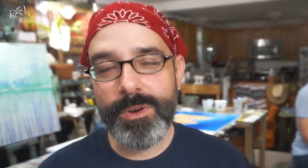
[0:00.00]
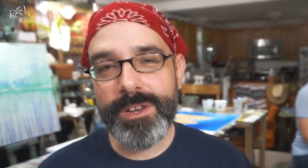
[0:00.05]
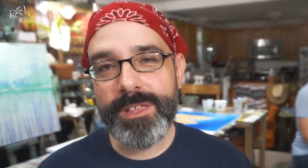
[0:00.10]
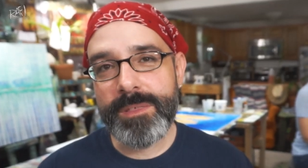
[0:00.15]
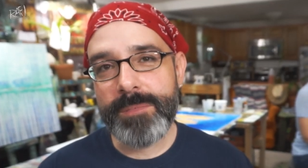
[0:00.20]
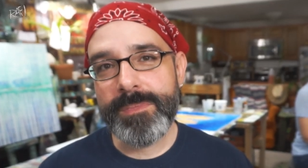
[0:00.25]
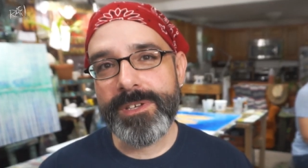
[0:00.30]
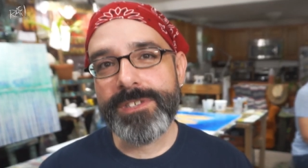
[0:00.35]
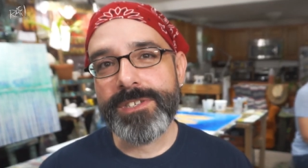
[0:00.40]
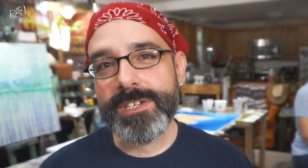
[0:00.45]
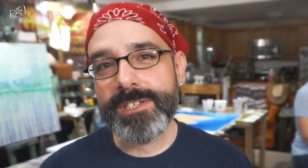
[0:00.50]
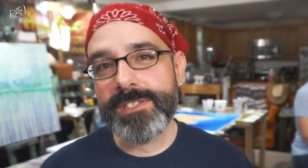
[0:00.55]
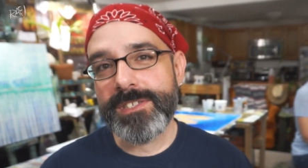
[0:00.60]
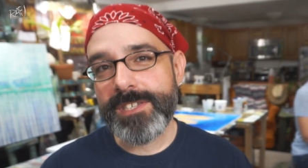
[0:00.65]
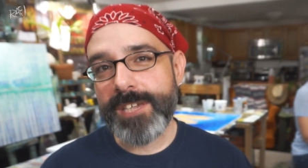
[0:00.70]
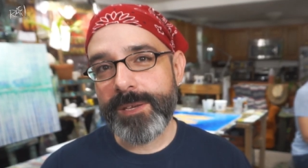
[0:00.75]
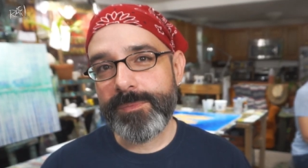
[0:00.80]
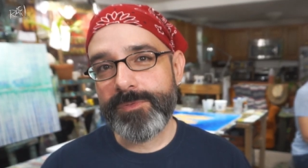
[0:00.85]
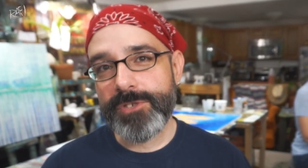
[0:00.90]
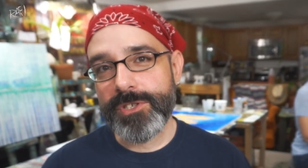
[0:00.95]
One of the
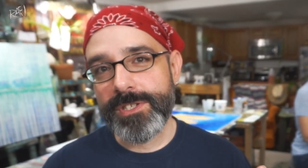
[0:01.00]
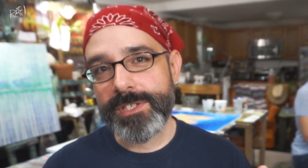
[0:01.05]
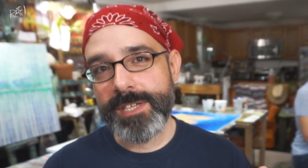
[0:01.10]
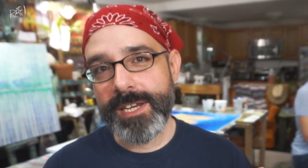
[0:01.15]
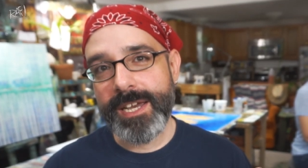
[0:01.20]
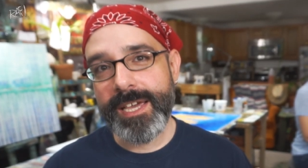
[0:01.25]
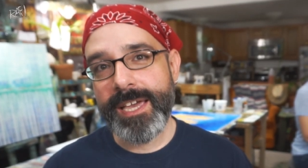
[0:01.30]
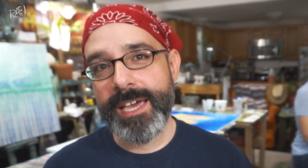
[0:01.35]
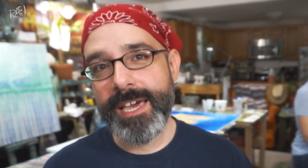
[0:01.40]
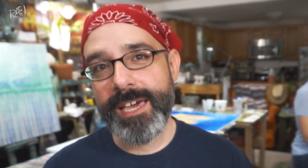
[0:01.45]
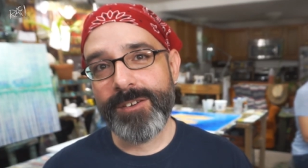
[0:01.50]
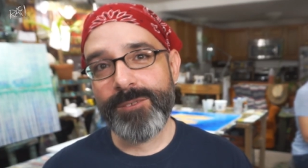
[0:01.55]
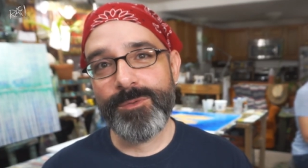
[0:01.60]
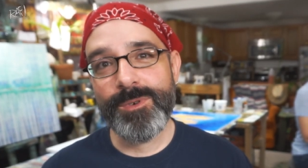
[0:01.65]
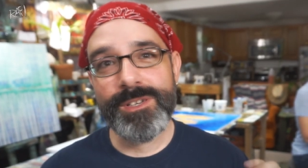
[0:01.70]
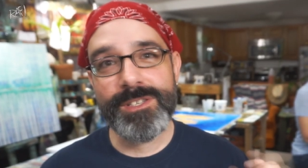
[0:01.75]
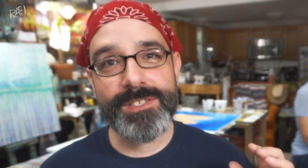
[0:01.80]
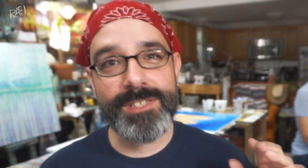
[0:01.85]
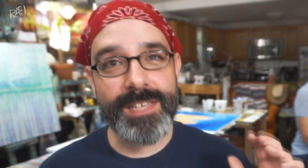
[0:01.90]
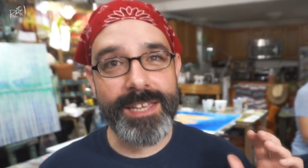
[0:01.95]
misconceptions that I had
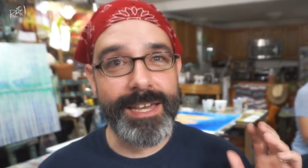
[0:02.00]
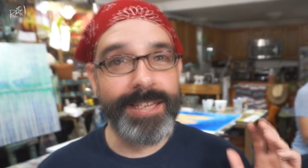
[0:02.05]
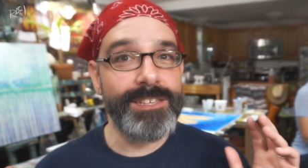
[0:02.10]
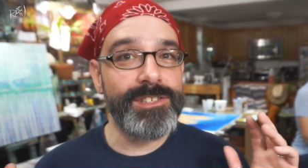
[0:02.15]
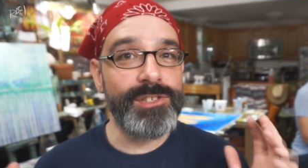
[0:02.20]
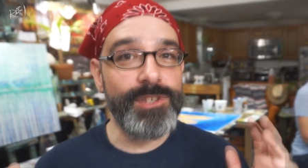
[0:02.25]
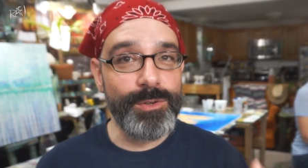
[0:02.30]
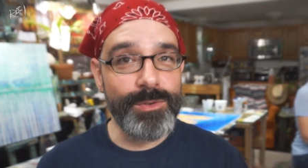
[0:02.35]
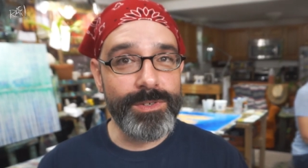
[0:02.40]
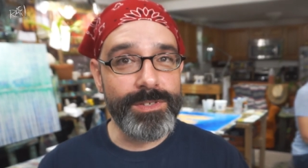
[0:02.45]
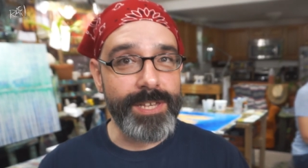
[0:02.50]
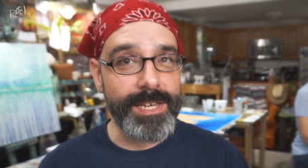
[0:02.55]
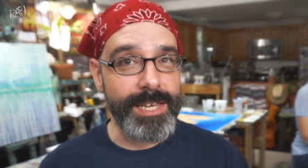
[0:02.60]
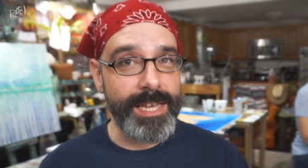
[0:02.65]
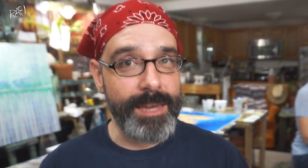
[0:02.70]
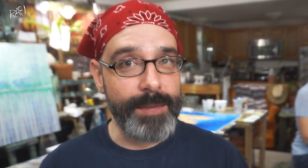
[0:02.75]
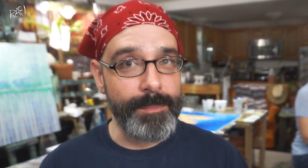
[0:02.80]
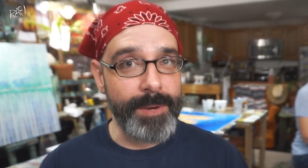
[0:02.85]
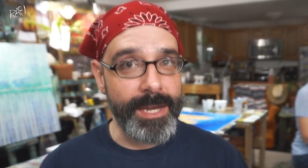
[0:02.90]
was that as soon as I get